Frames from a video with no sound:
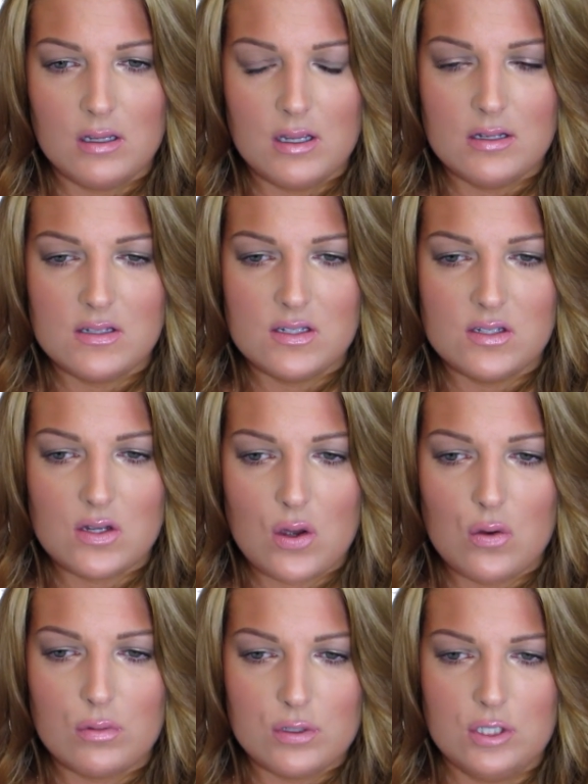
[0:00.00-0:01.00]
it's
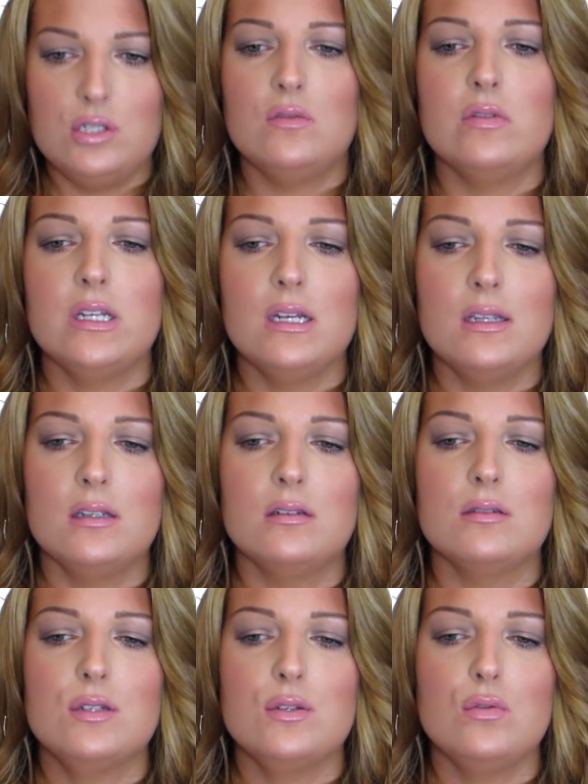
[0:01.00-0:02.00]
so rejuvenating
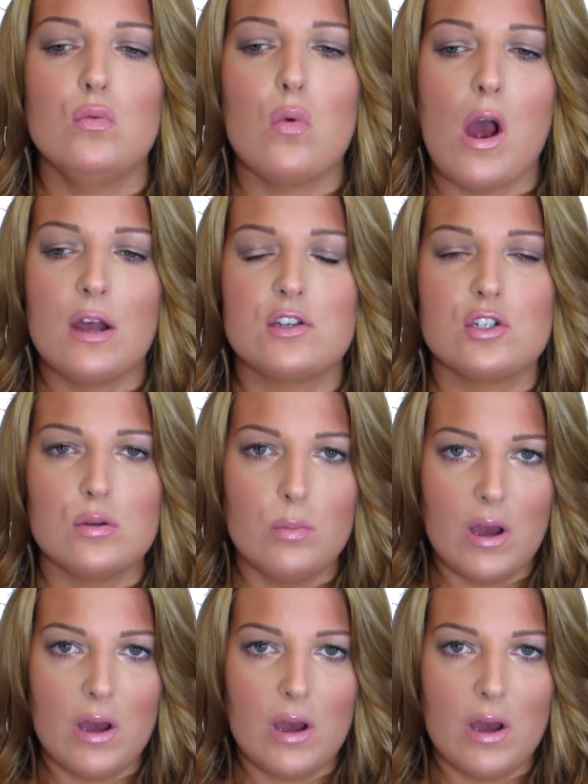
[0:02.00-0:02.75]
to watch your